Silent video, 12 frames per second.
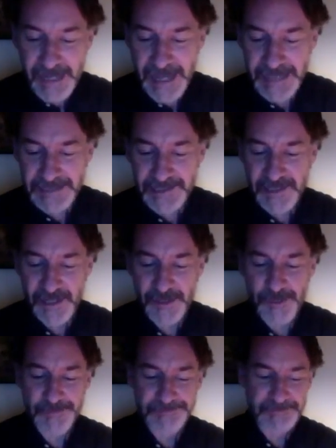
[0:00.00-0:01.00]
And
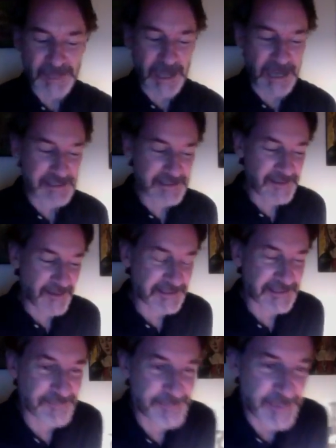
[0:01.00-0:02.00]
so I thought
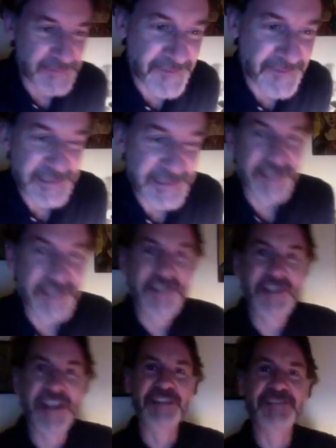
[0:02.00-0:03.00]
it would be fun to
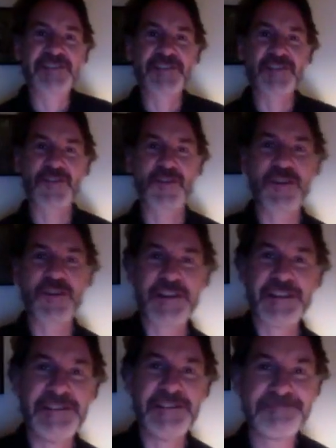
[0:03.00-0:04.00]
share the
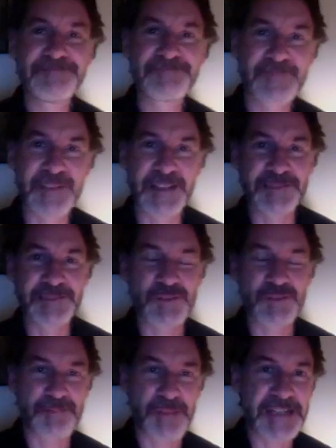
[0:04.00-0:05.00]
story that it
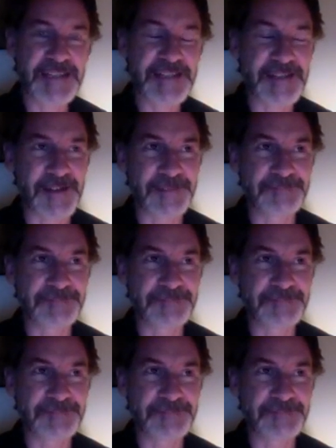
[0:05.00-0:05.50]
was based on.